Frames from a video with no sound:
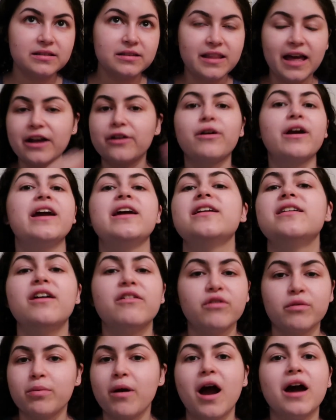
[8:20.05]
that great
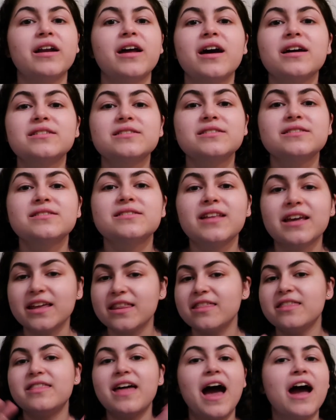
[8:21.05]
of a product.
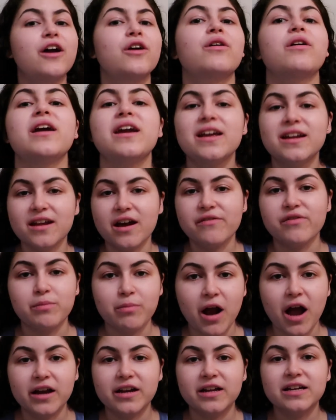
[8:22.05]
Like that great of a
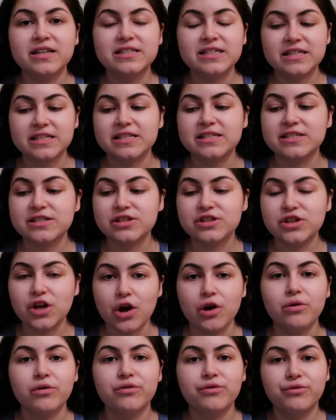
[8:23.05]
product. It is
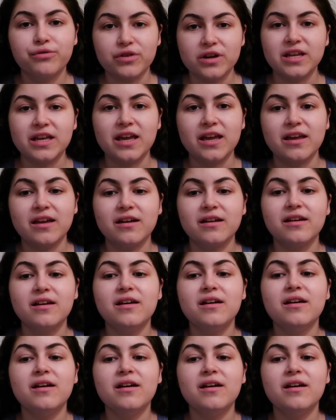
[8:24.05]
so freaking